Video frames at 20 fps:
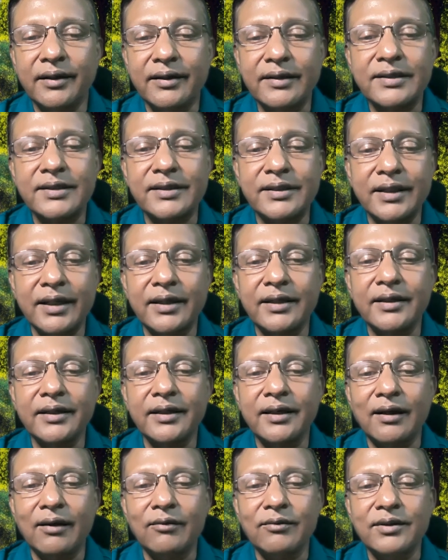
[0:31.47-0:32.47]

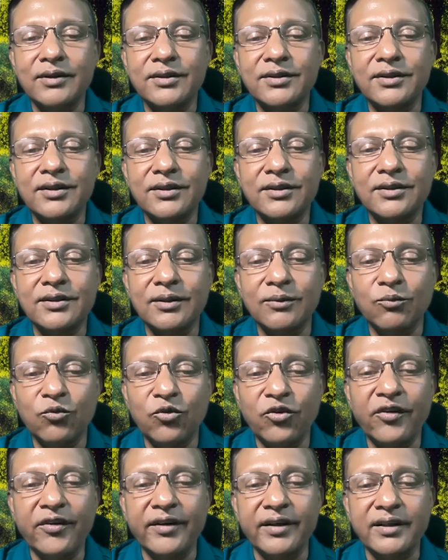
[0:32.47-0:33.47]
understanding how the
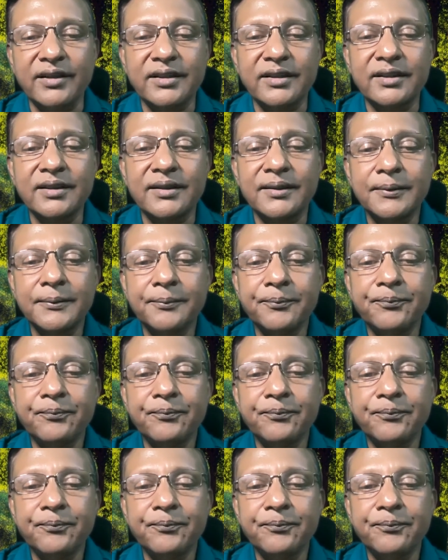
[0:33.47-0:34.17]
system works